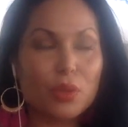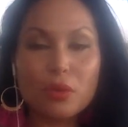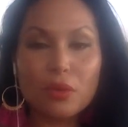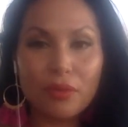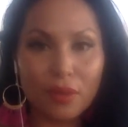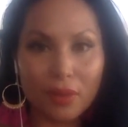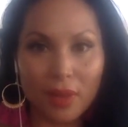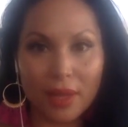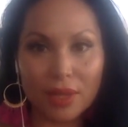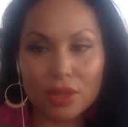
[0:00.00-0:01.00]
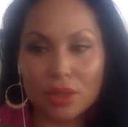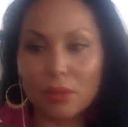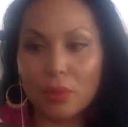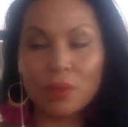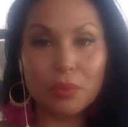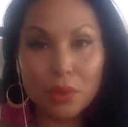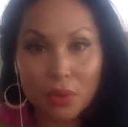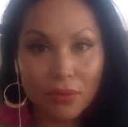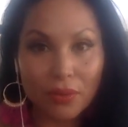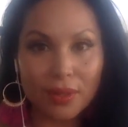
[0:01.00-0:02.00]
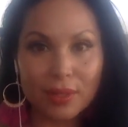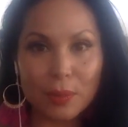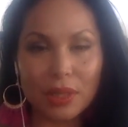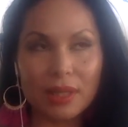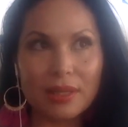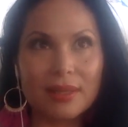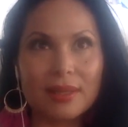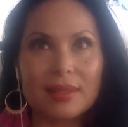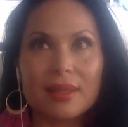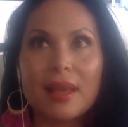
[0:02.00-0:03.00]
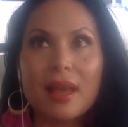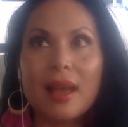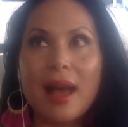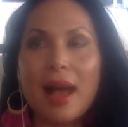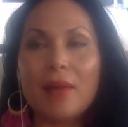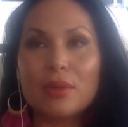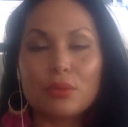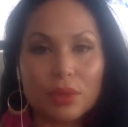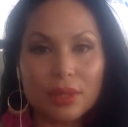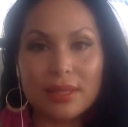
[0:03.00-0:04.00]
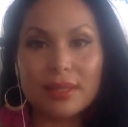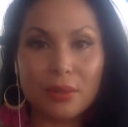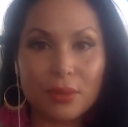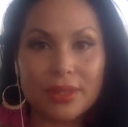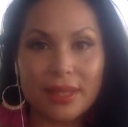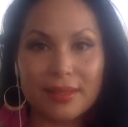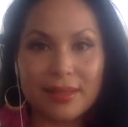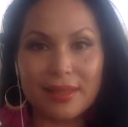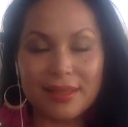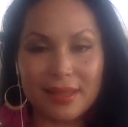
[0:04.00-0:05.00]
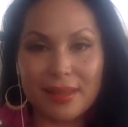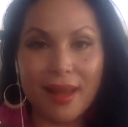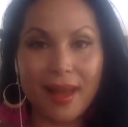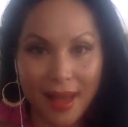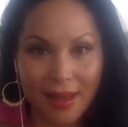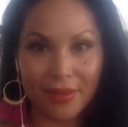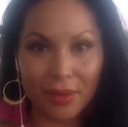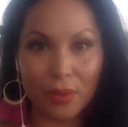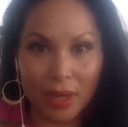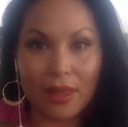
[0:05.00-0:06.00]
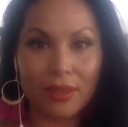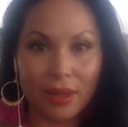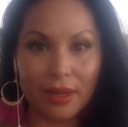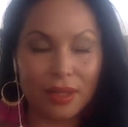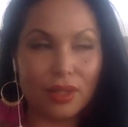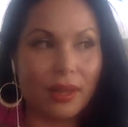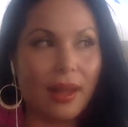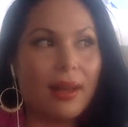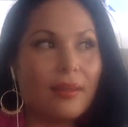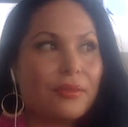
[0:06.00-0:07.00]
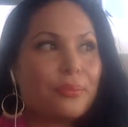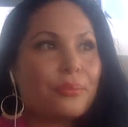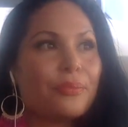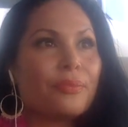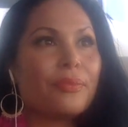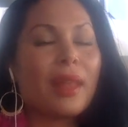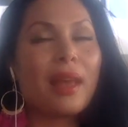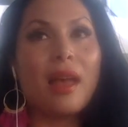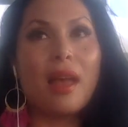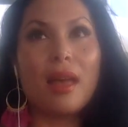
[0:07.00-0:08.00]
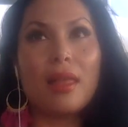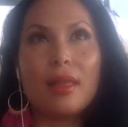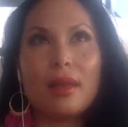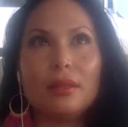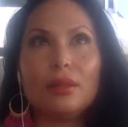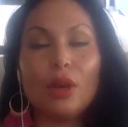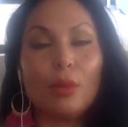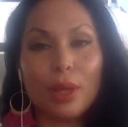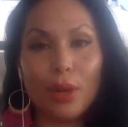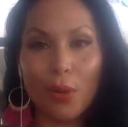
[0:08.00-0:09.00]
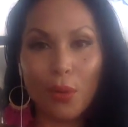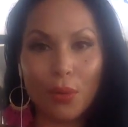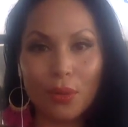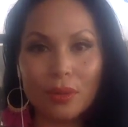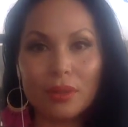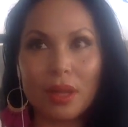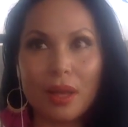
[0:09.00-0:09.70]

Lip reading: beautiful lunch, the most beautiful experiences. I was releasing resistance to not having what I thought I should have. And then lo and behold,